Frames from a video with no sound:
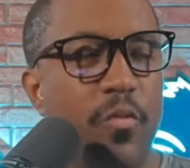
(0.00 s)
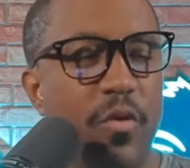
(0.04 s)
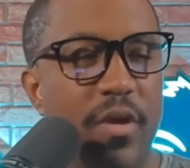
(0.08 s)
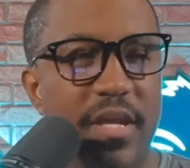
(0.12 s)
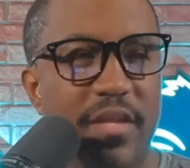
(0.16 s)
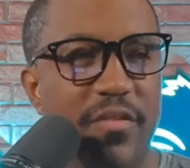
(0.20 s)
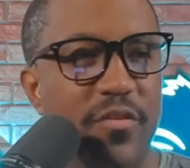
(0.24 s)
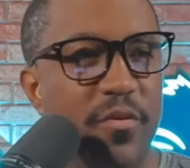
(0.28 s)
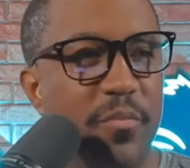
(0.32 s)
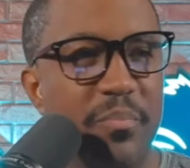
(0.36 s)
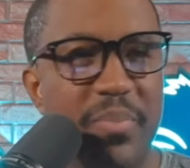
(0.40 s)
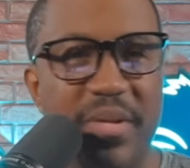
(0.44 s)

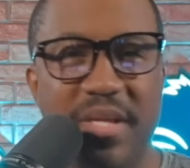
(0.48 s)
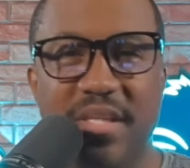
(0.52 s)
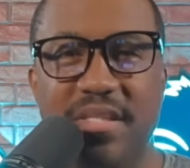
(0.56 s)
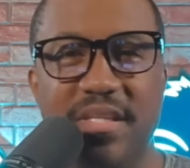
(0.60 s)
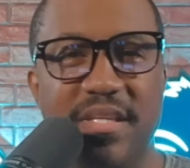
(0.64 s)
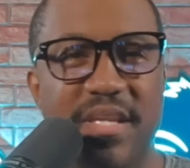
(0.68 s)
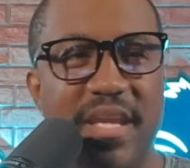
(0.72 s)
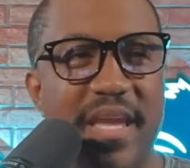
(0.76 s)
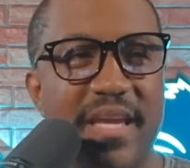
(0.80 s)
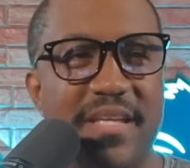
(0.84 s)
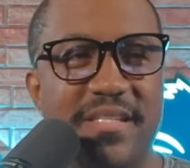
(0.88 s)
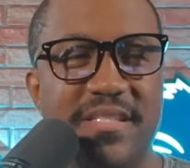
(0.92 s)
We'll either
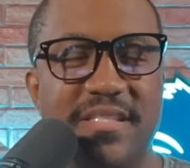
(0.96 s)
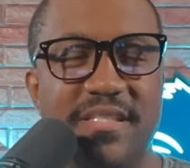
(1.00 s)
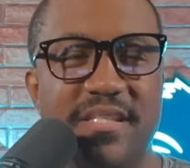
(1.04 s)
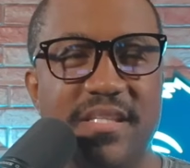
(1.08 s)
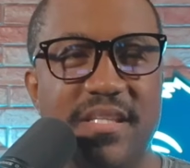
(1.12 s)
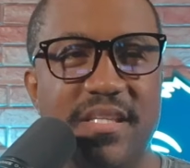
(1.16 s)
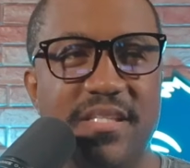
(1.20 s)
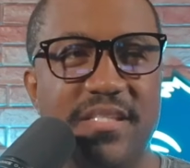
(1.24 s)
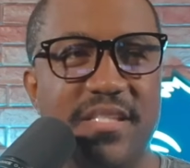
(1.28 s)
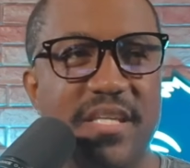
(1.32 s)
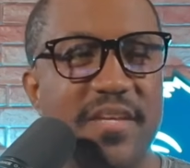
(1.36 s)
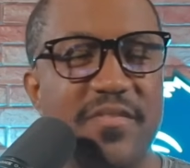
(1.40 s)
beat the
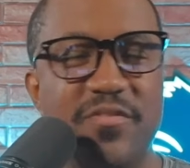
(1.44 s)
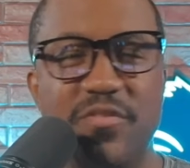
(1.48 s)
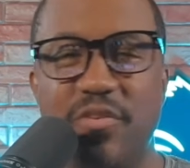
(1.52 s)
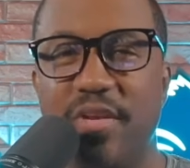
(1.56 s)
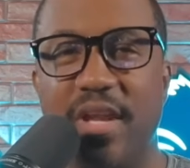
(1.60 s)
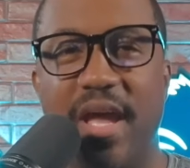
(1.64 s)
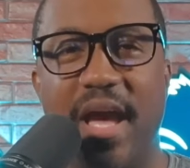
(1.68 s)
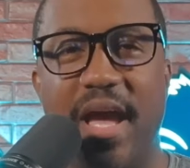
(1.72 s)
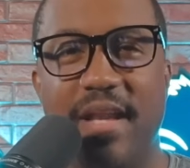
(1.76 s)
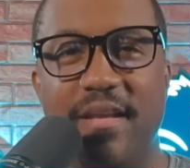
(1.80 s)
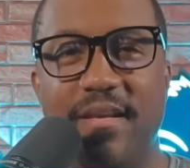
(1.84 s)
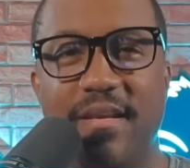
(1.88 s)
Kansas City
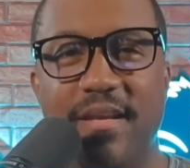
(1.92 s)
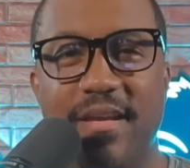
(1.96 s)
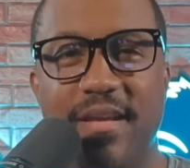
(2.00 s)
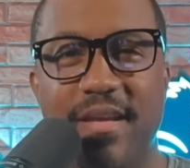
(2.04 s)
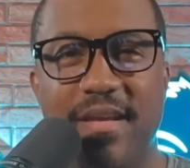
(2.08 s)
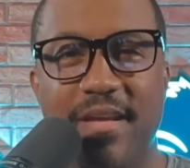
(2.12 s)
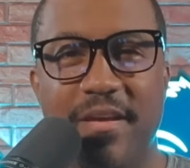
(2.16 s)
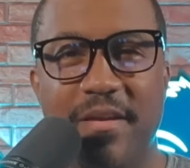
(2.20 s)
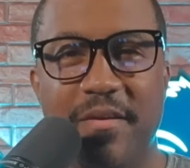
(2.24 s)
Chiefs or not.